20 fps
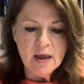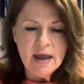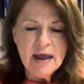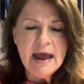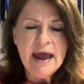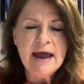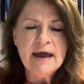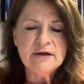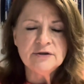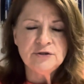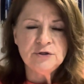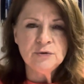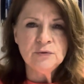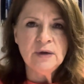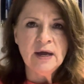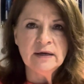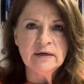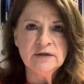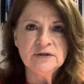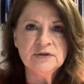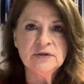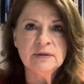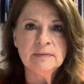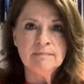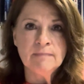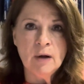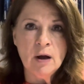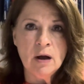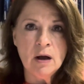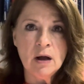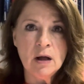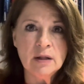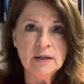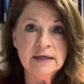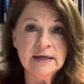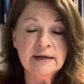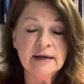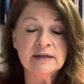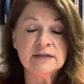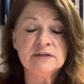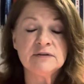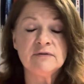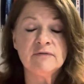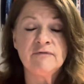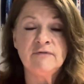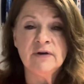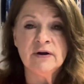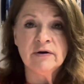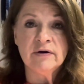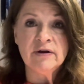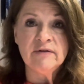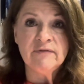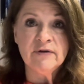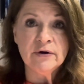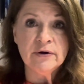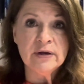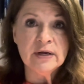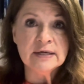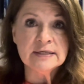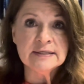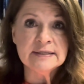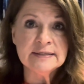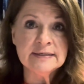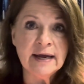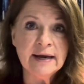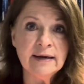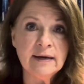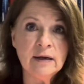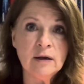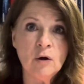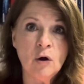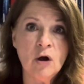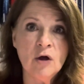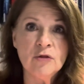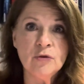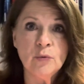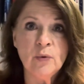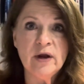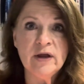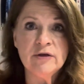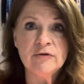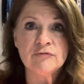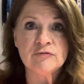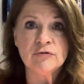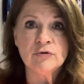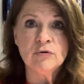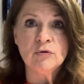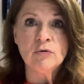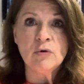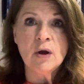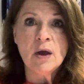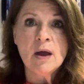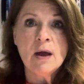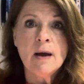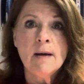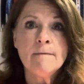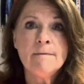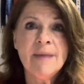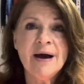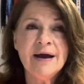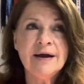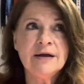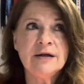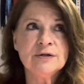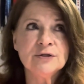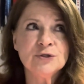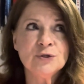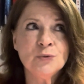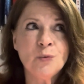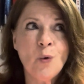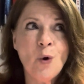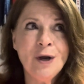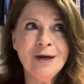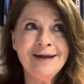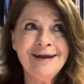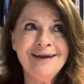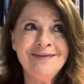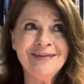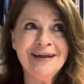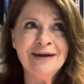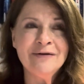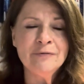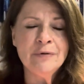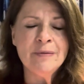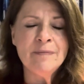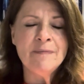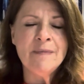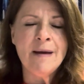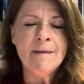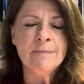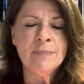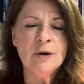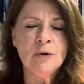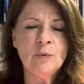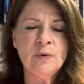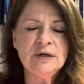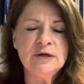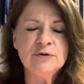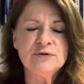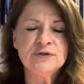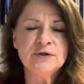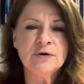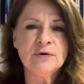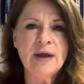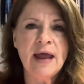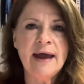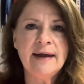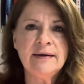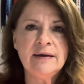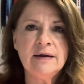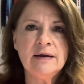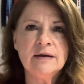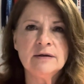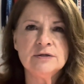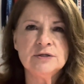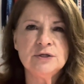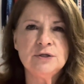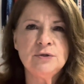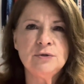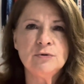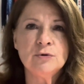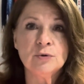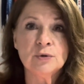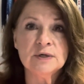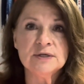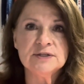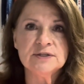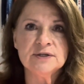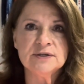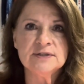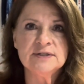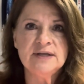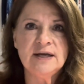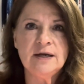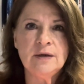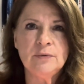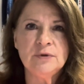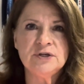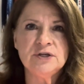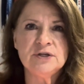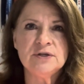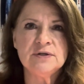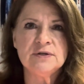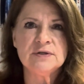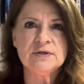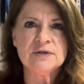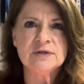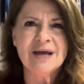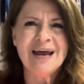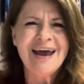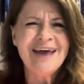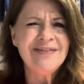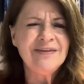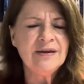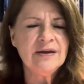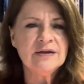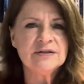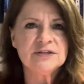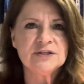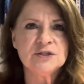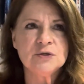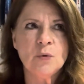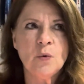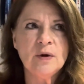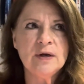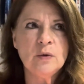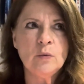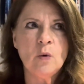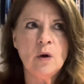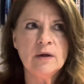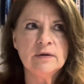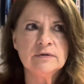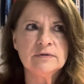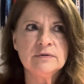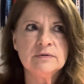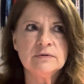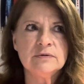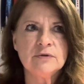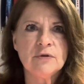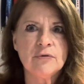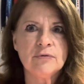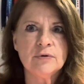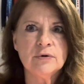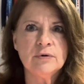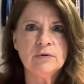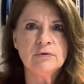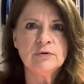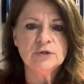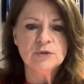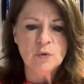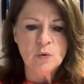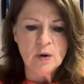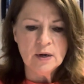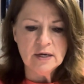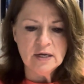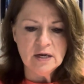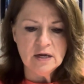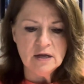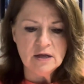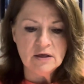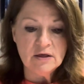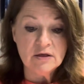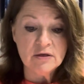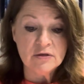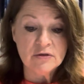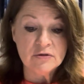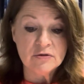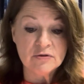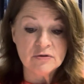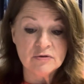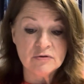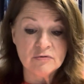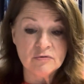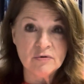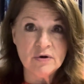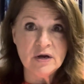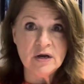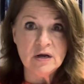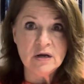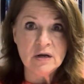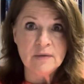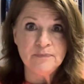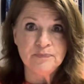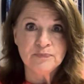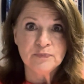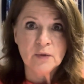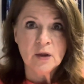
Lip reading: As you get into the mall, it gets very, very exciting all the way through mile 20. And then I remember when you start heading to Crystal City, which is, I think it's 21 through 23.